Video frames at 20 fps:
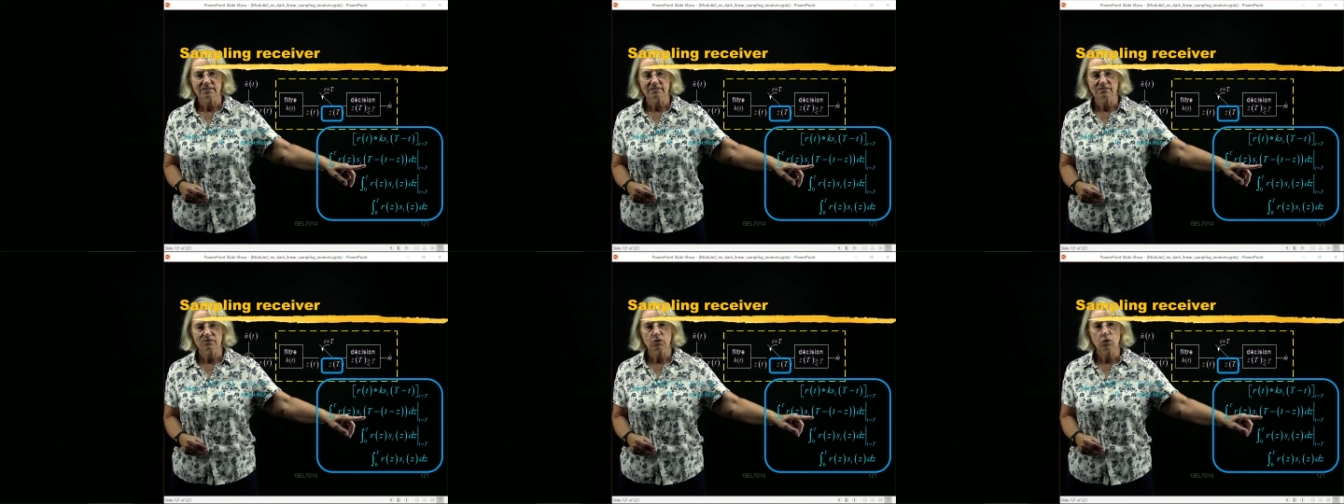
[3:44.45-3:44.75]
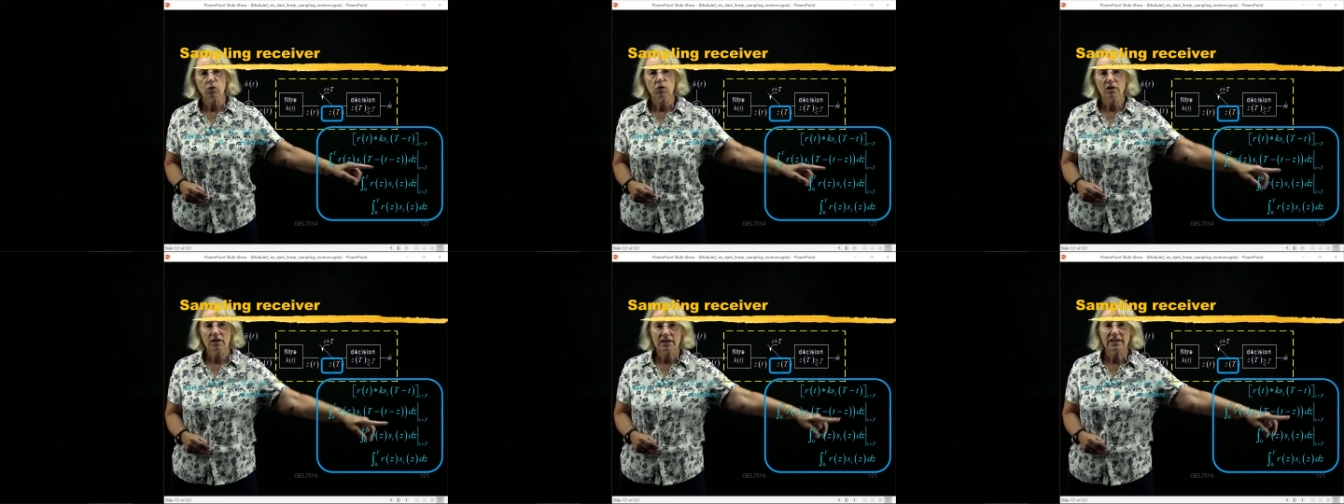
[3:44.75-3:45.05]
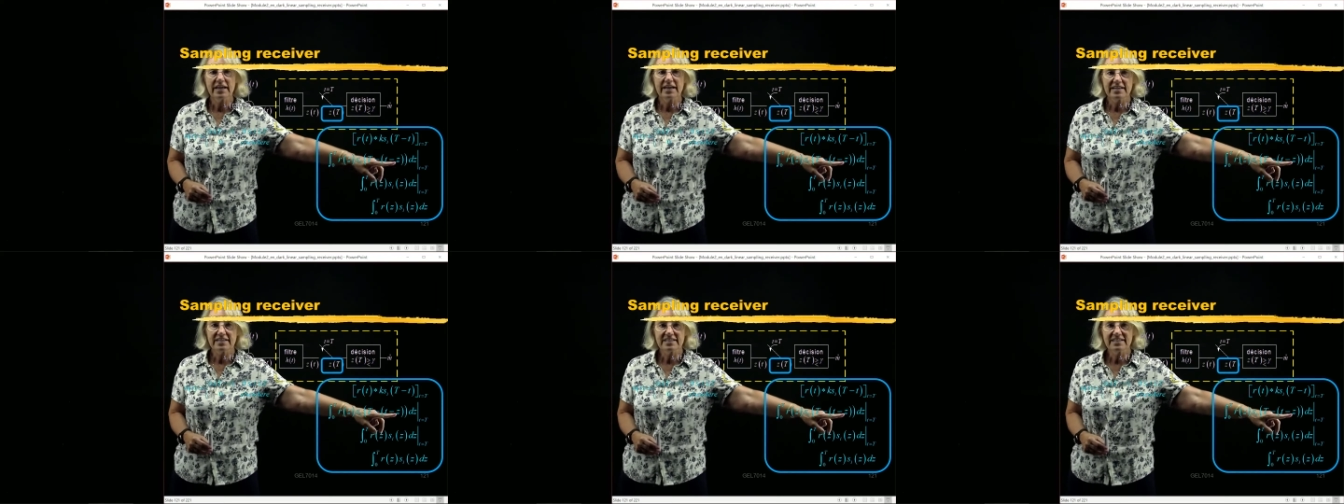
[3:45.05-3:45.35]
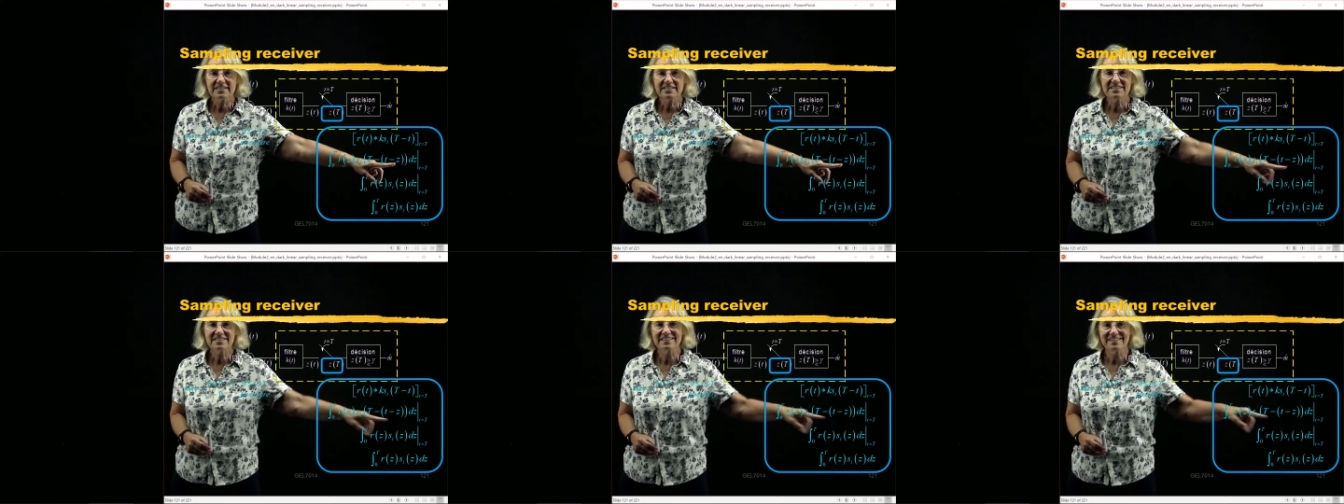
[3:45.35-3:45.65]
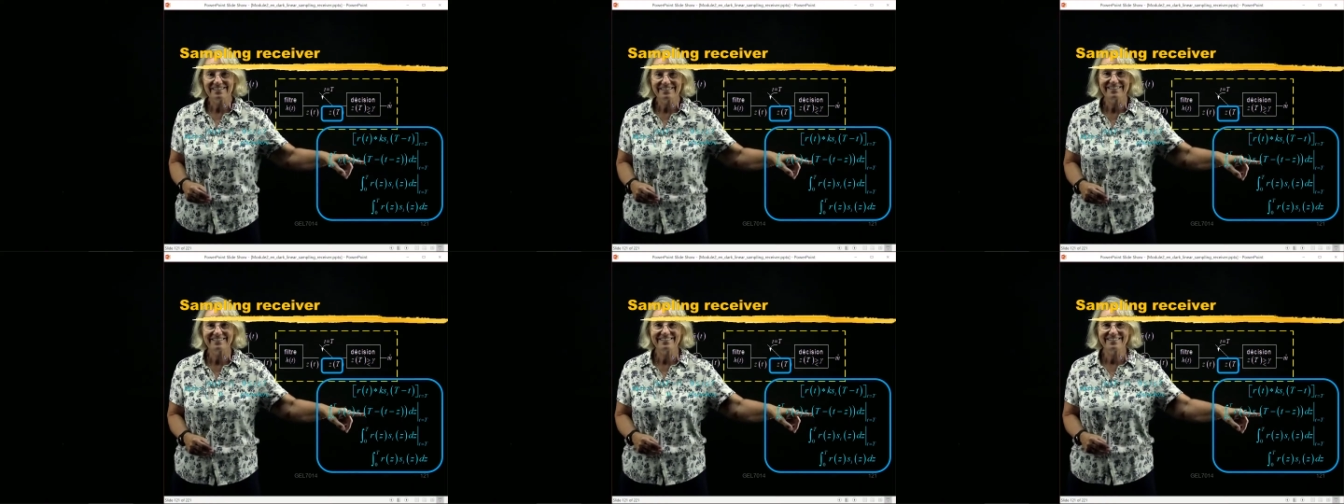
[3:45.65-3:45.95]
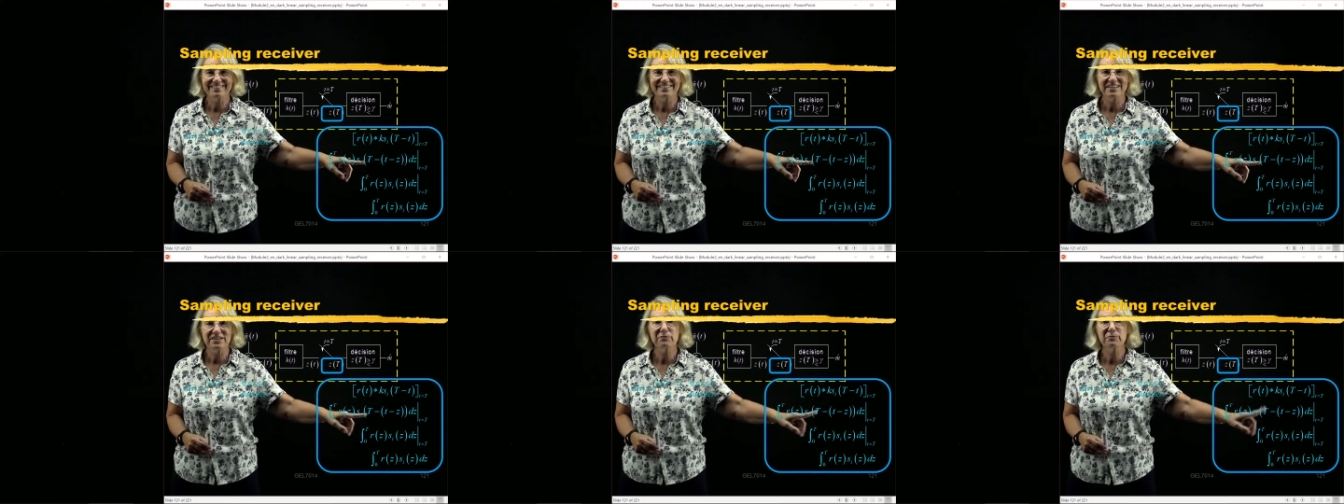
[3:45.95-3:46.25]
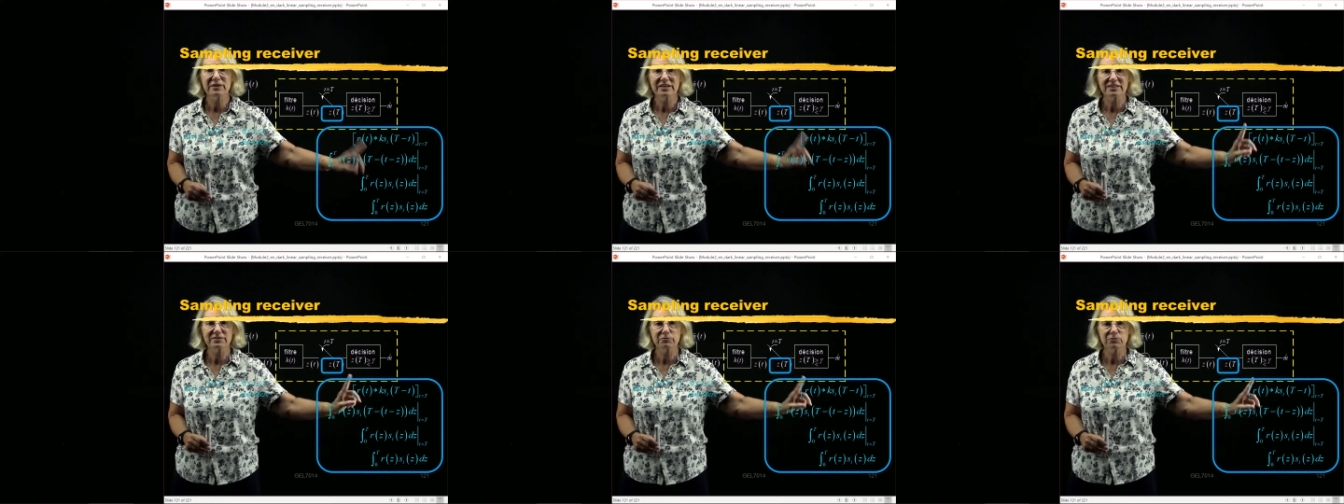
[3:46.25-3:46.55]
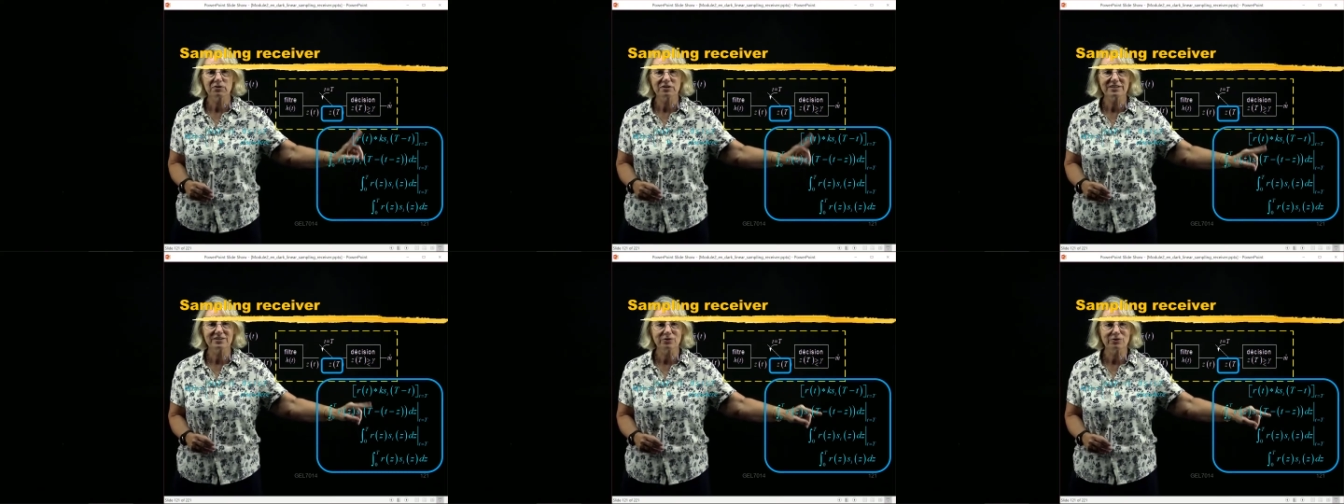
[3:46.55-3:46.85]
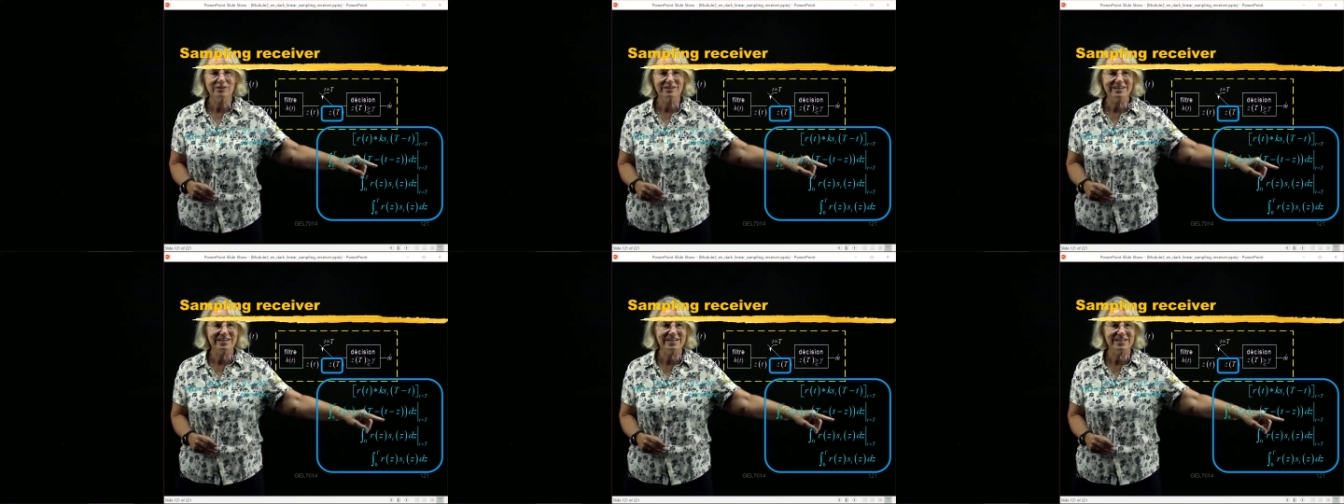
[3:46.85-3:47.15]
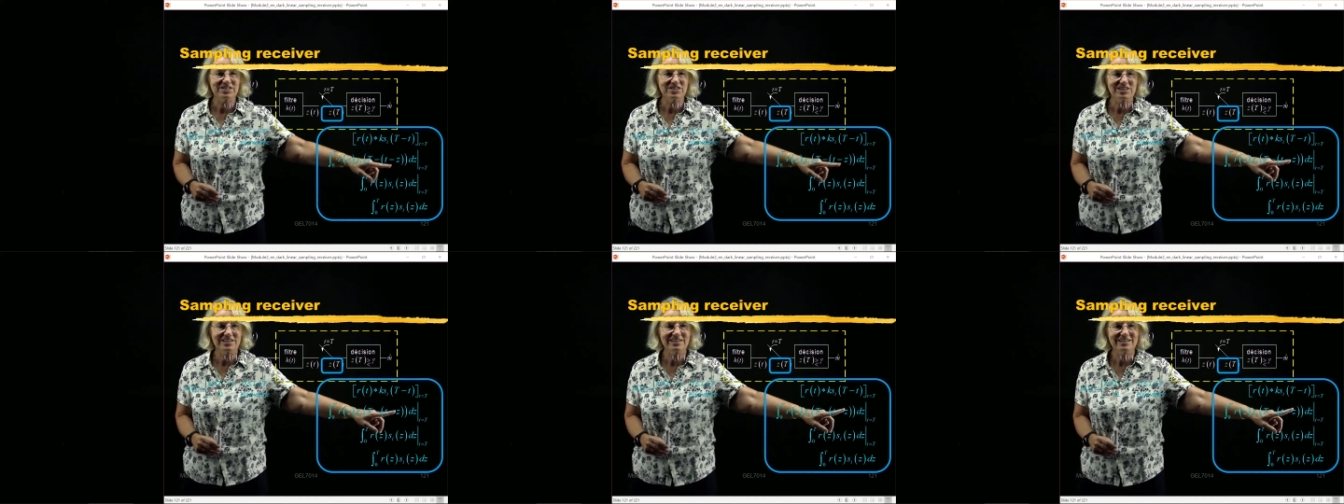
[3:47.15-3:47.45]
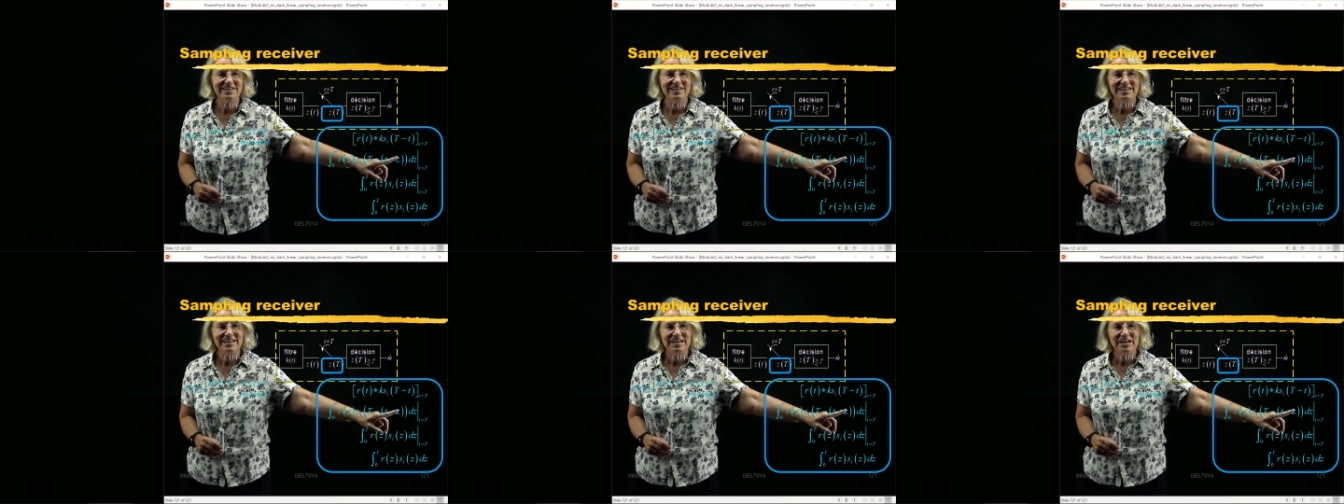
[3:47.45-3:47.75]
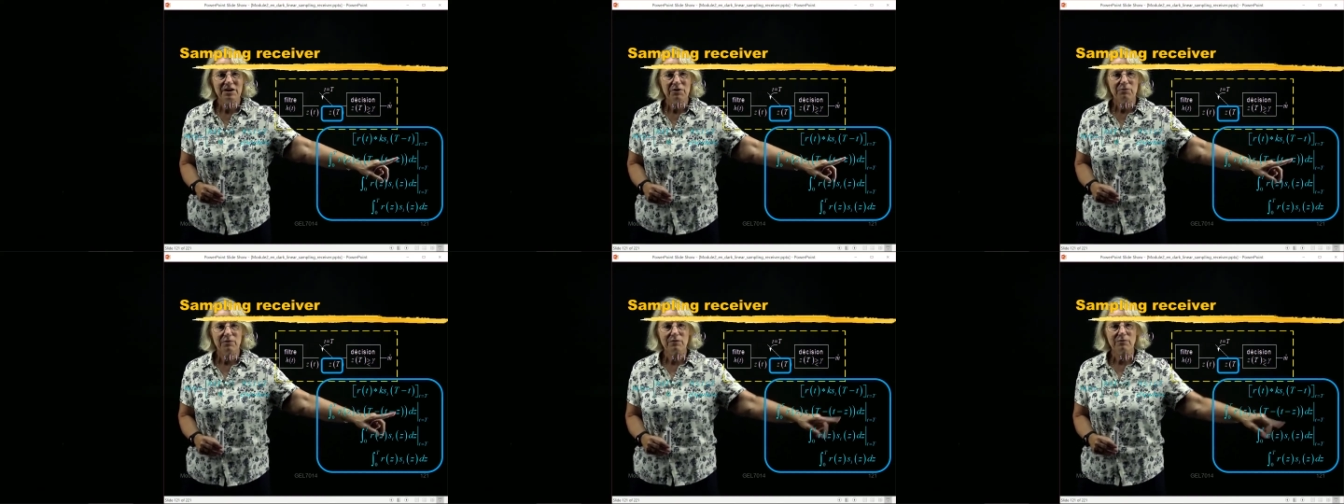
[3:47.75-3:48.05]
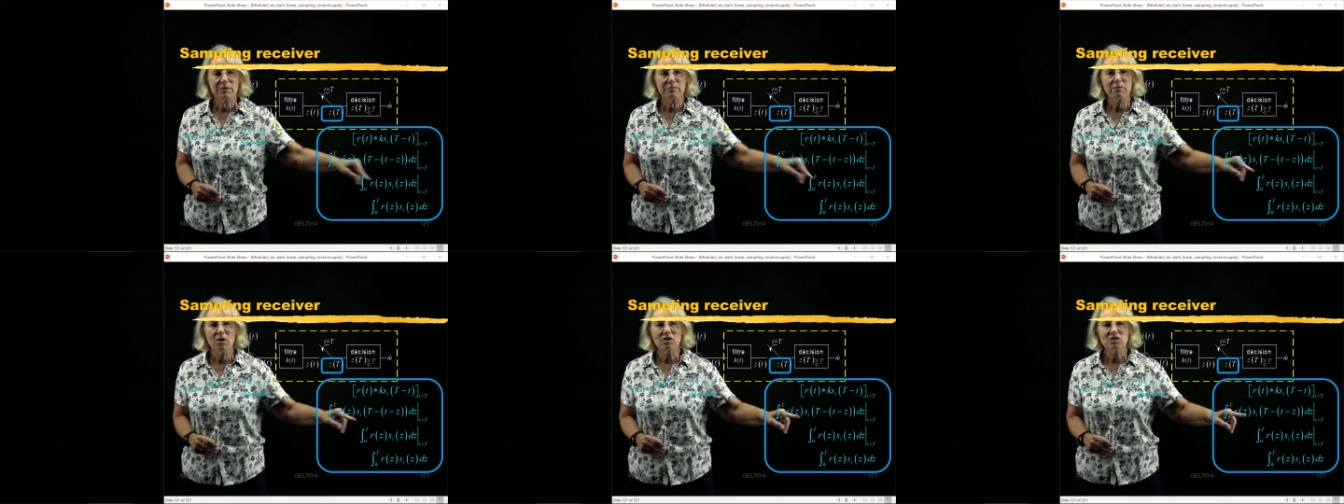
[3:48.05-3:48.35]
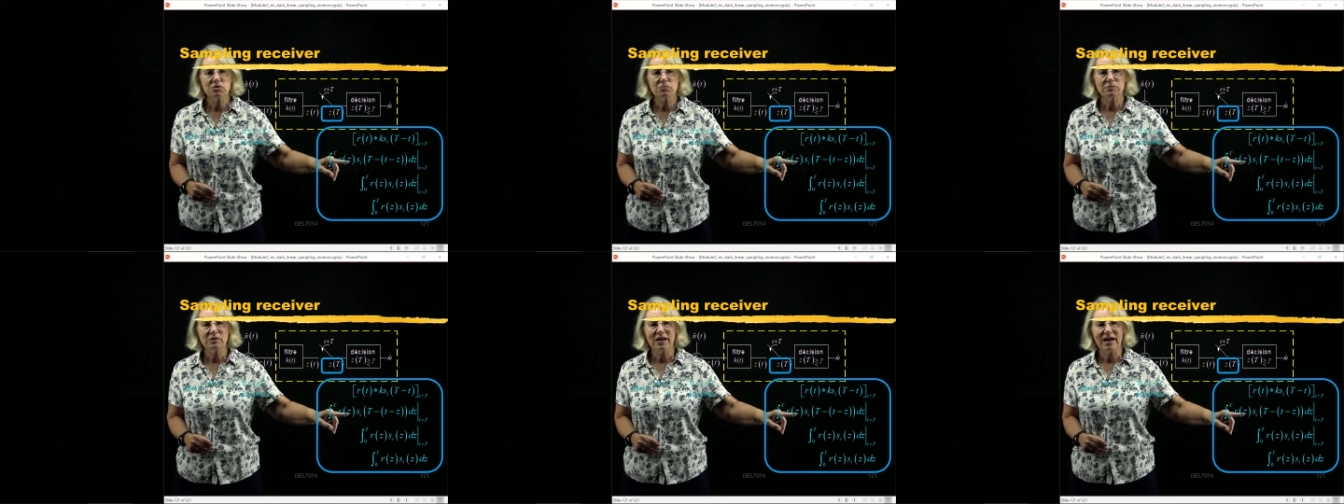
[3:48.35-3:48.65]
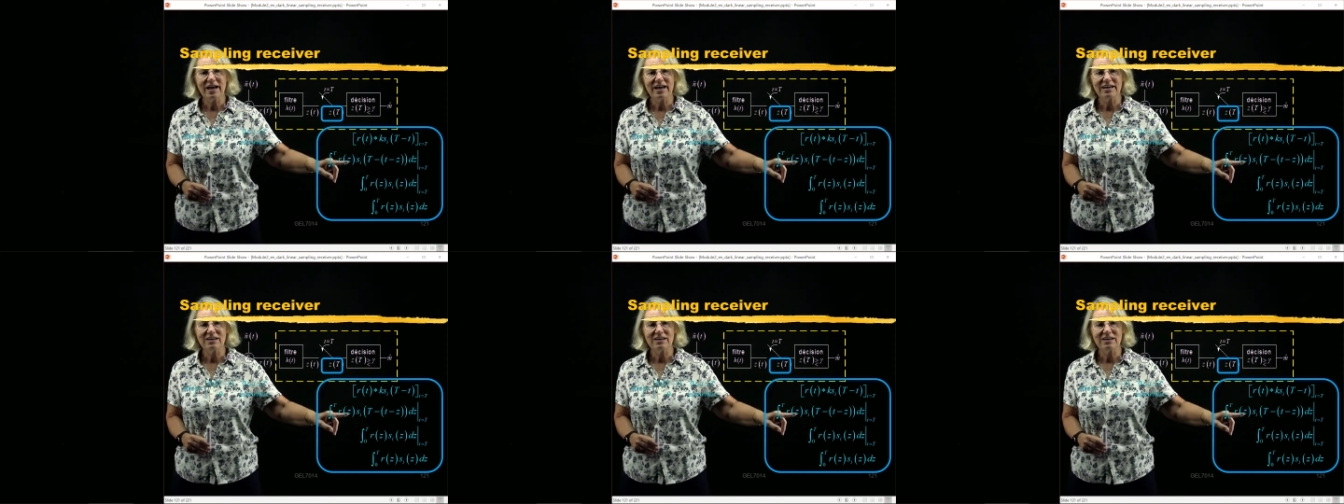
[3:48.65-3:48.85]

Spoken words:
correlated, here we get the word correlation, where we multiply it